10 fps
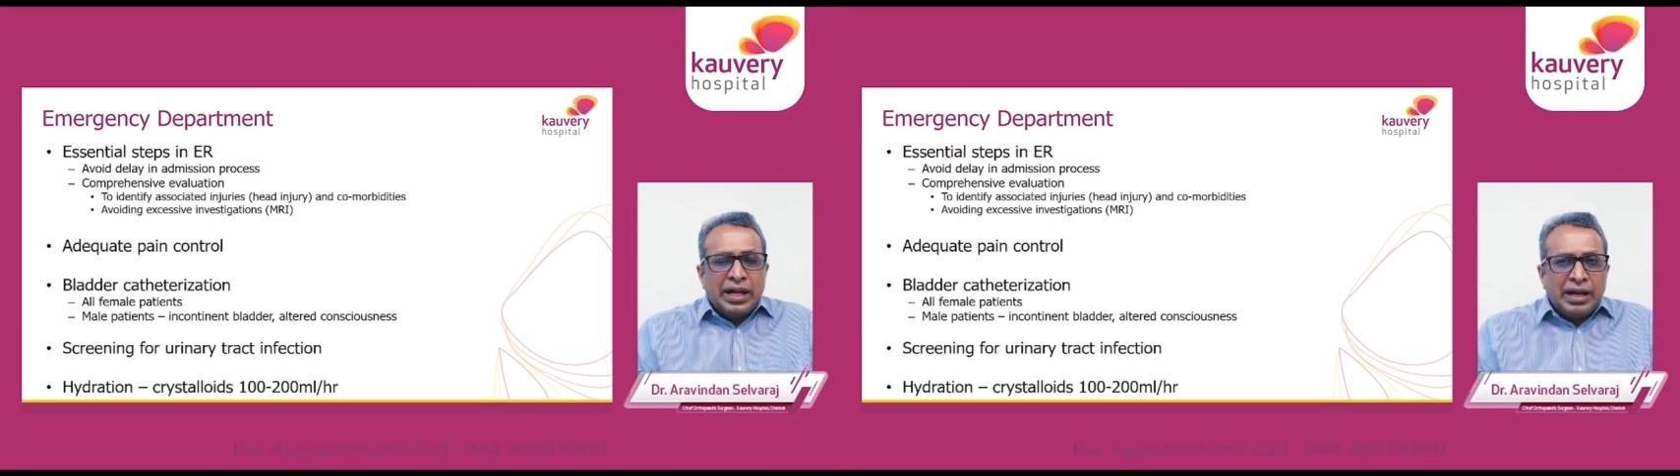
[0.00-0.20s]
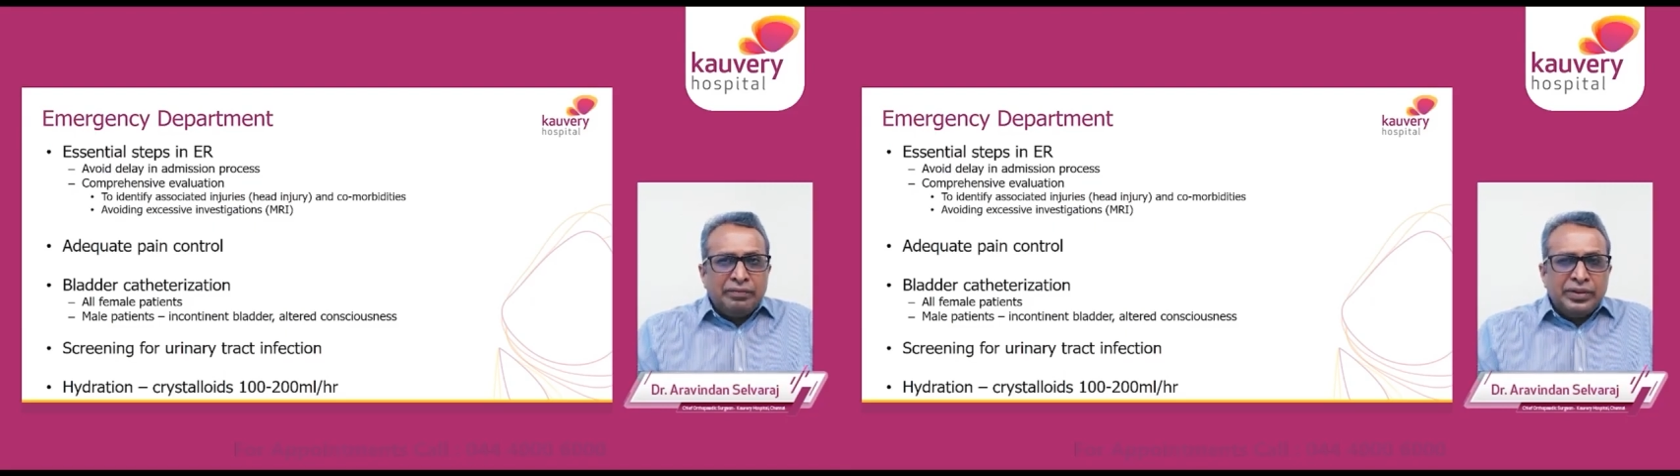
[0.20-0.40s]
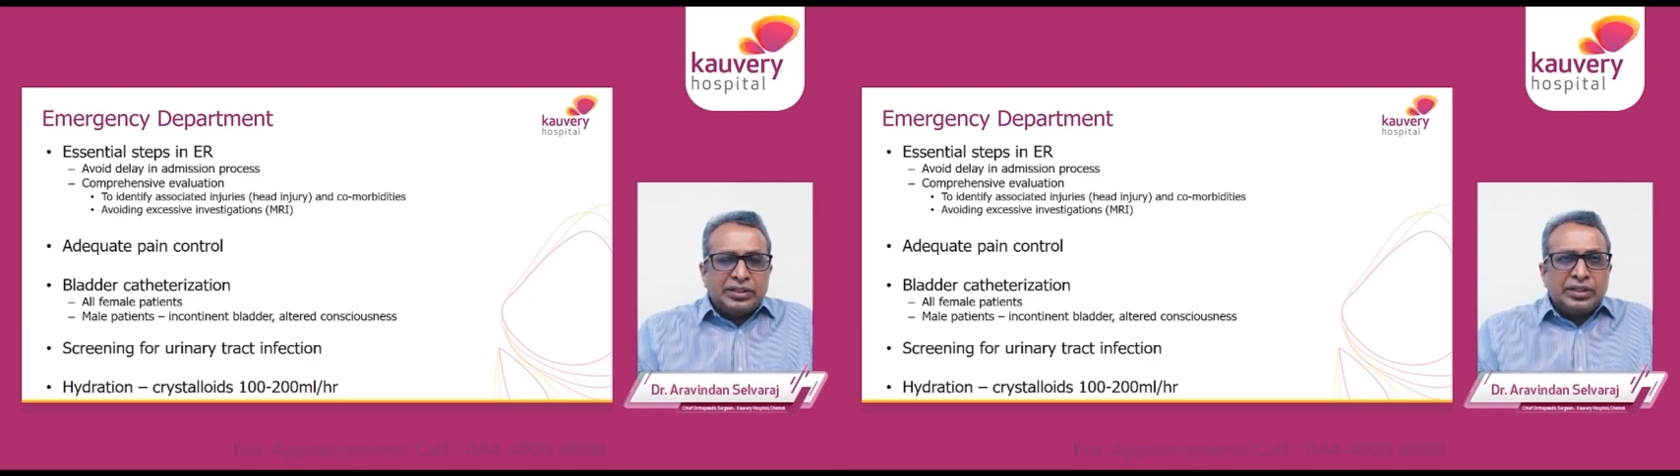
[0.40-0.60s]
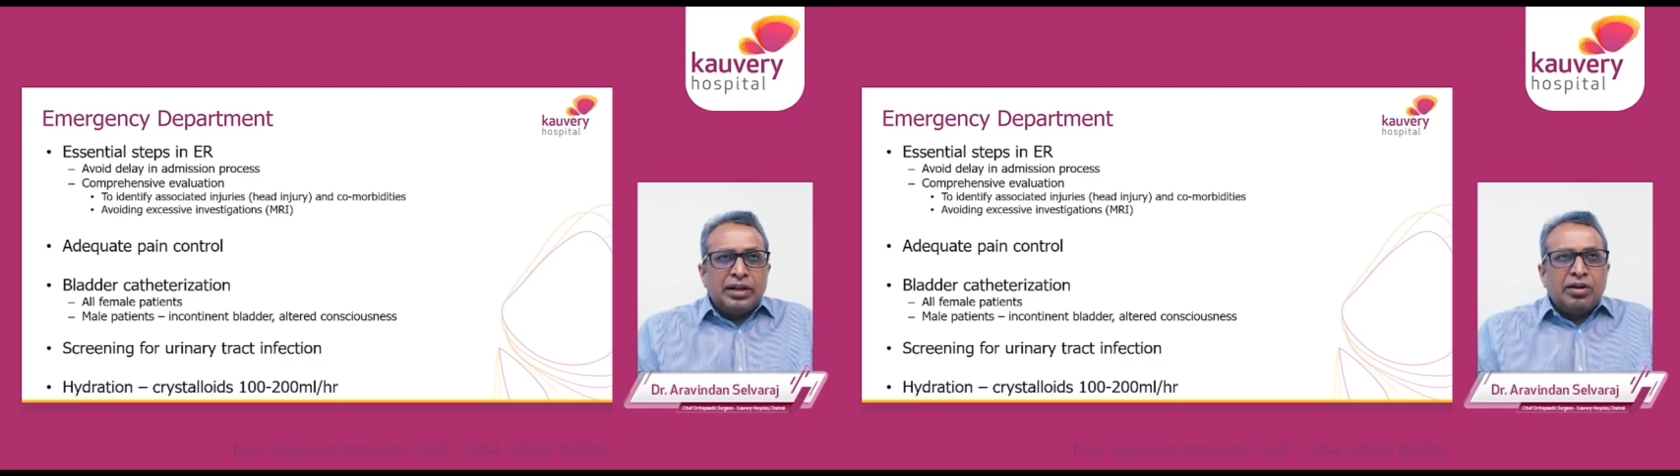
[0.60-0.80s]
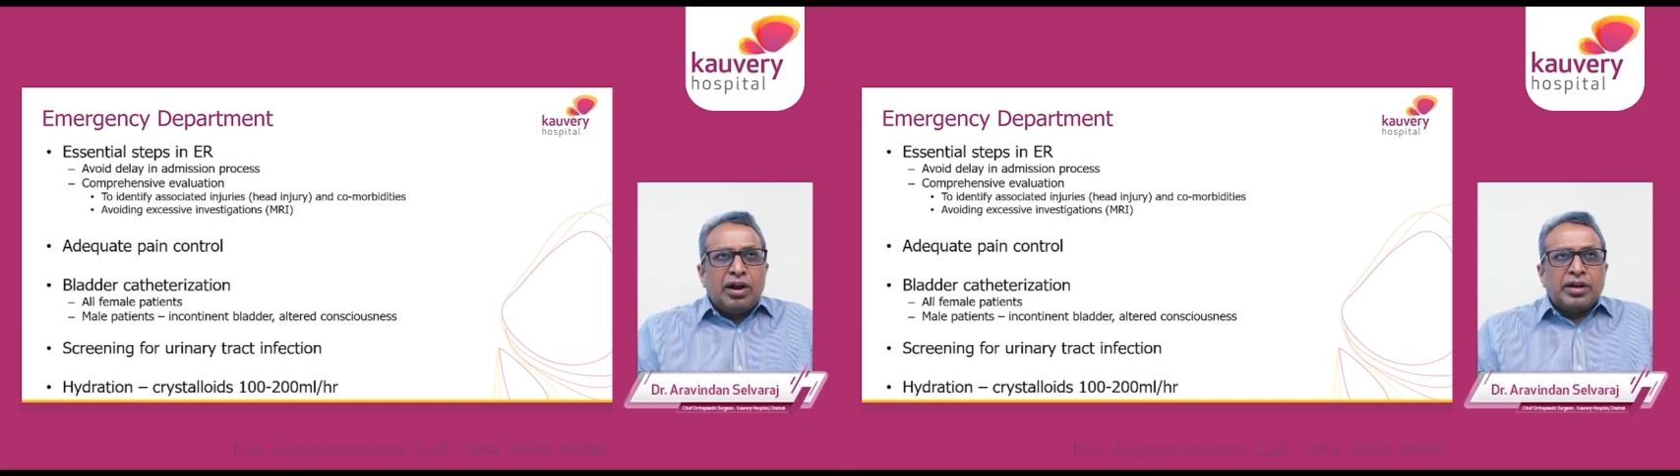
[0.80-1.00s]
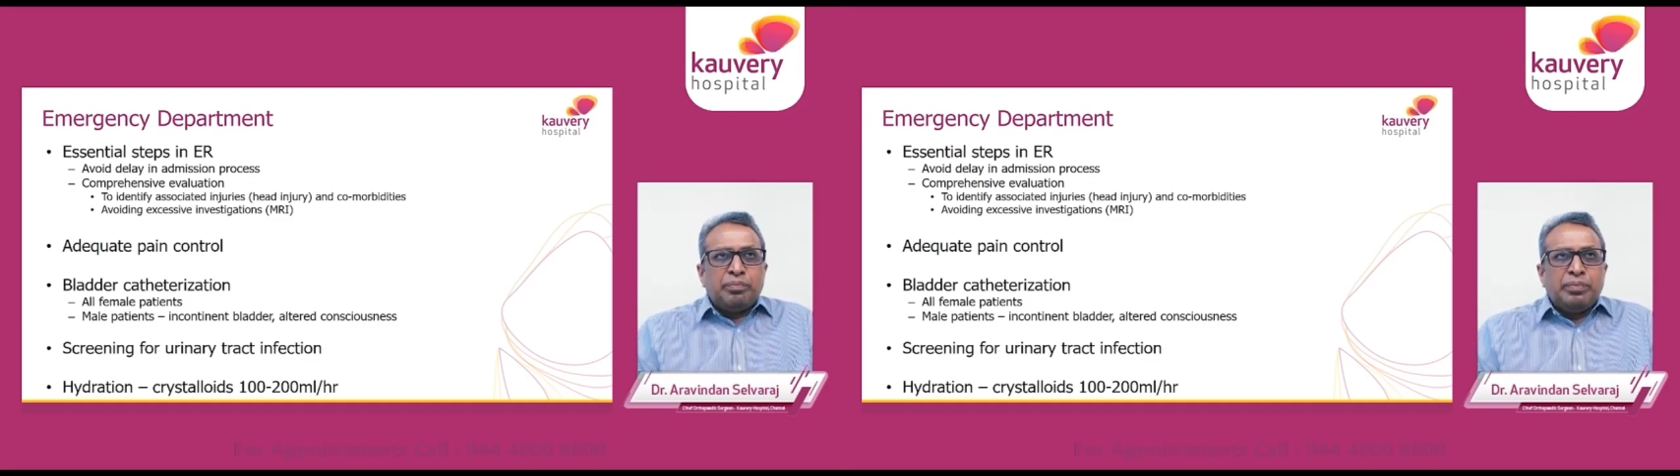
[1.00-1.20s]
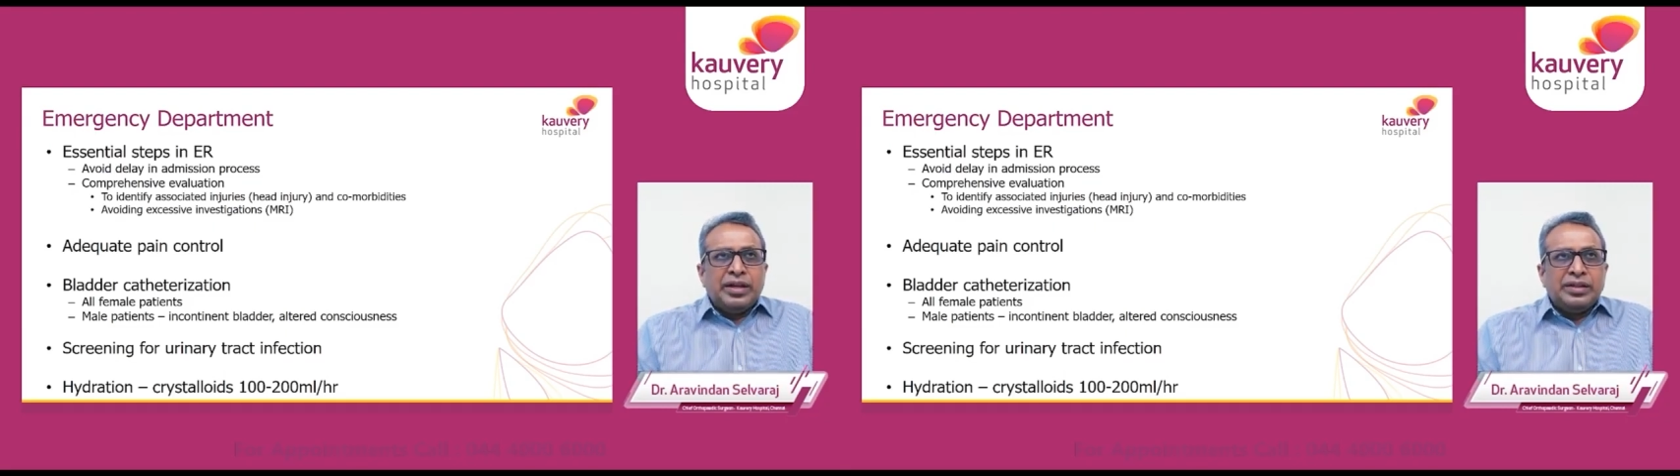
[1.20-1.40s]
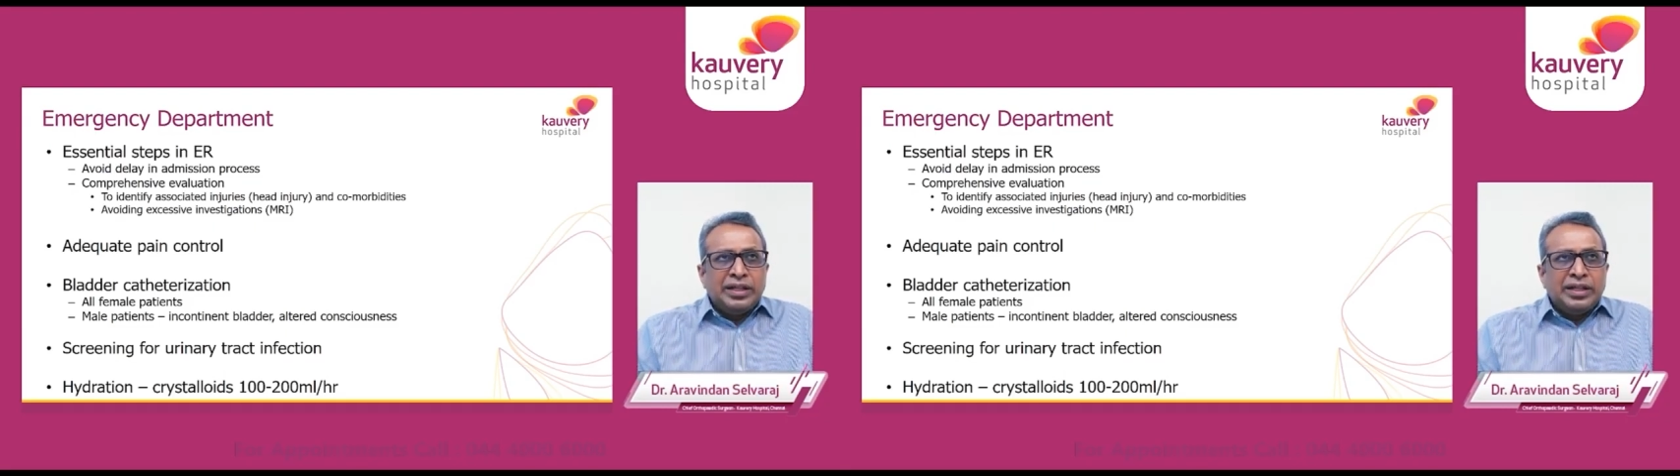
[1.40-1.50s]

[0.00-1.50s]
with a lot of pain,